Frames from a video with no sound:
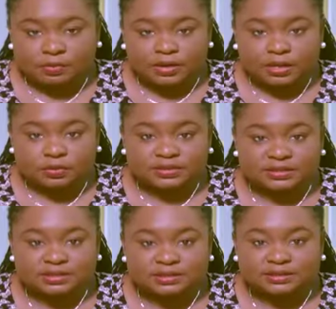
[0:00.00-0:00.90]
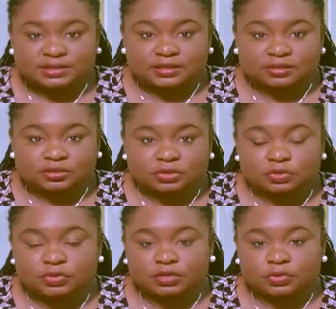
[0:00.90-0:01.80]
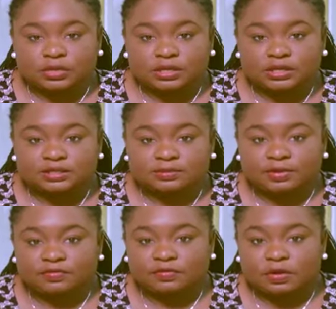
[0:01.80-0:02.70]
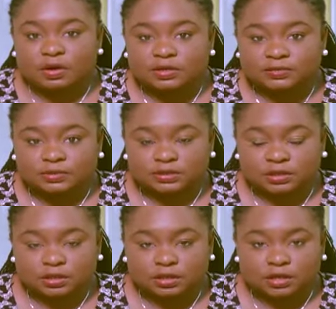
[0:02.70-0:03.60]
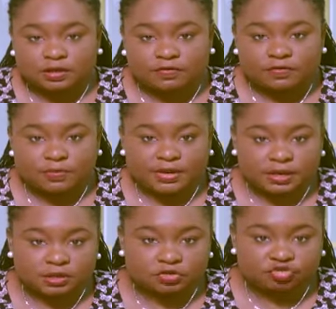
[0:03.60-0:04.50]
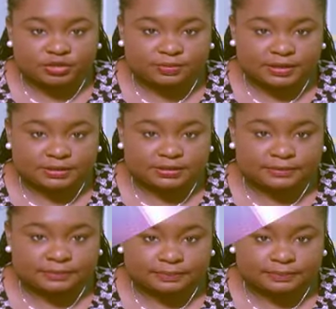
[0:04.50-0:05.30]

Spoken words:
Bailey was later taken to the Queen Elizabeth Hospital for medical treatment.